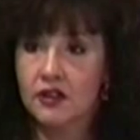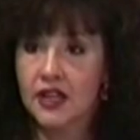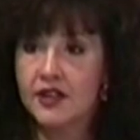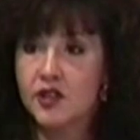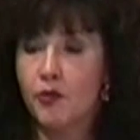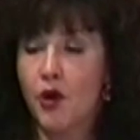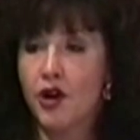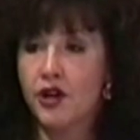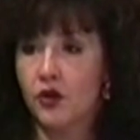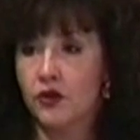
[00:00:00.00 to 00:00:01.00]
That is a
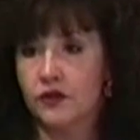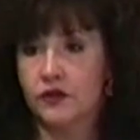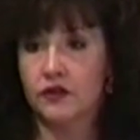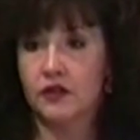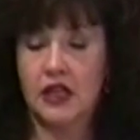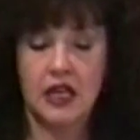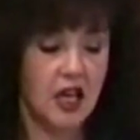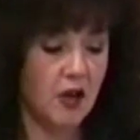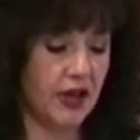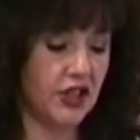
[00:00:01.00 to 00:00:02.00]
Bardo.
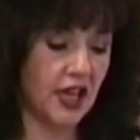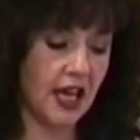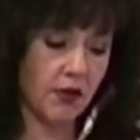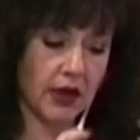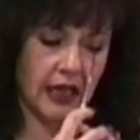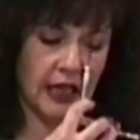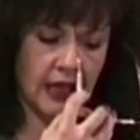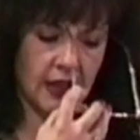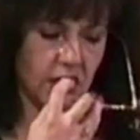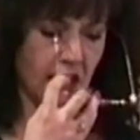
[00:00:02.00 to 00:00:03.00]
But generally,
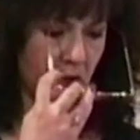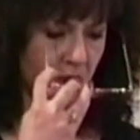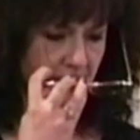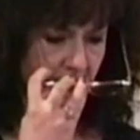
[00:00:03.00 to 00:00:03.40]
in the general